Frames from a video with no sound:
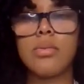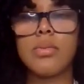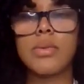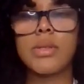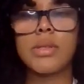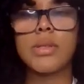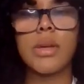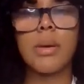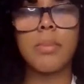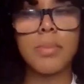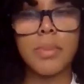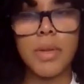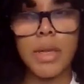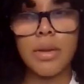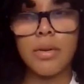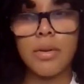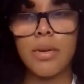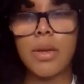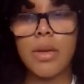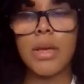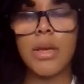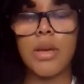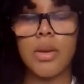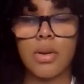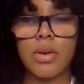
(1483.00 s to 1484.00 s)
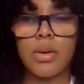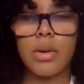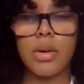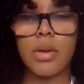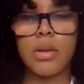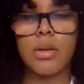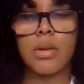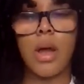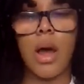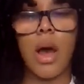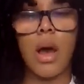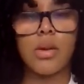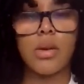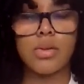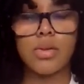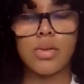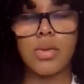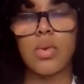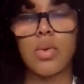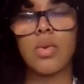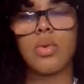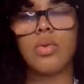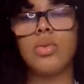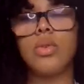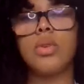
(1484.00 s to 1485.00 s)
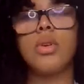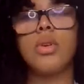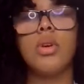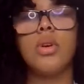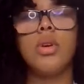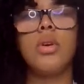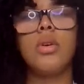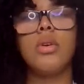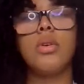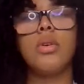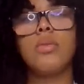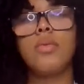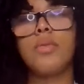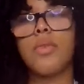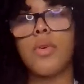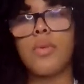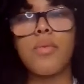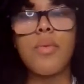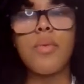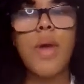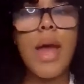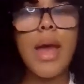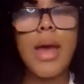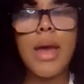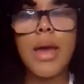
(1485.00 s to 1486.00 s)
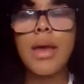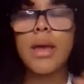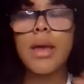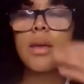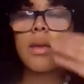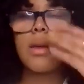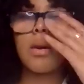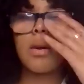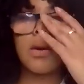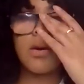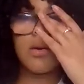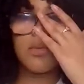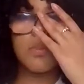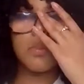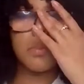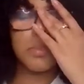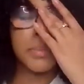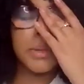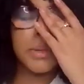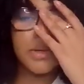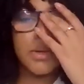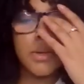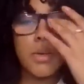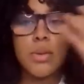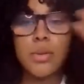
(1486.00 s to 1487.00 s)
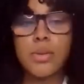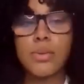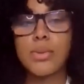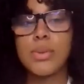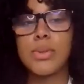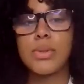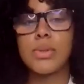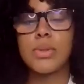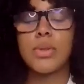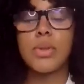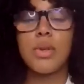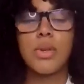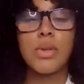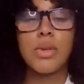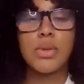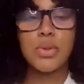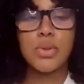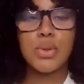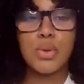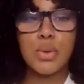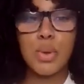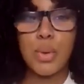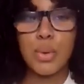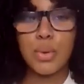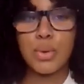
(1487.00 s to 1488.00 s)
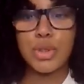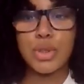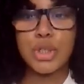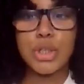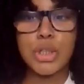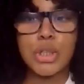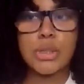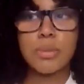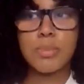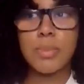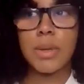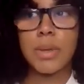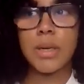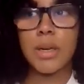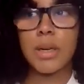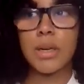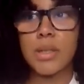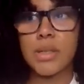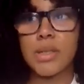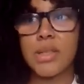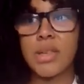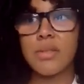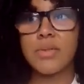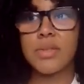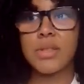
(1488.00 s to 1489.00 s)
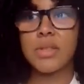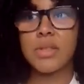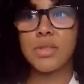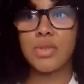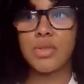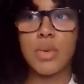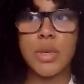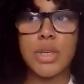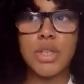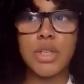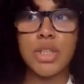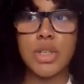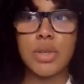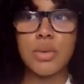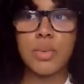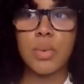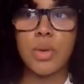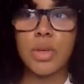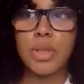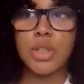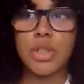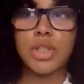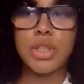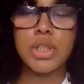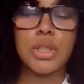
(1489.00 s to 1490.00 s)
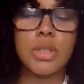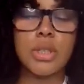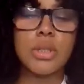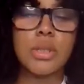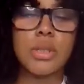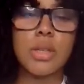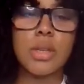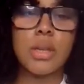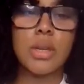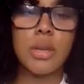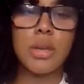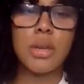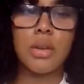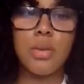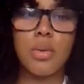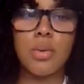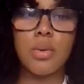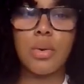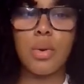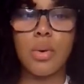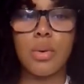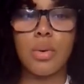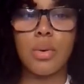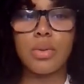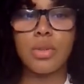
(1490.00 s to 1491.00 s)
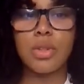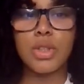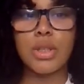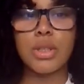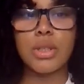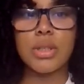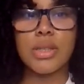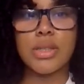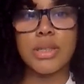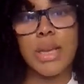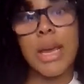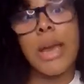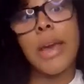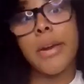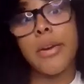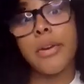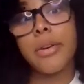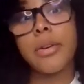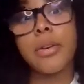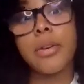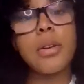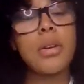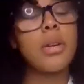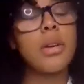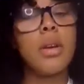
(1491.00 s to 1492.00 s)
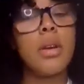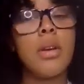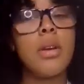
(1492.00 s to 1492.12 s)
something here in the household for rent, bills. So she's been in a tough situation where she doesn't, she's scared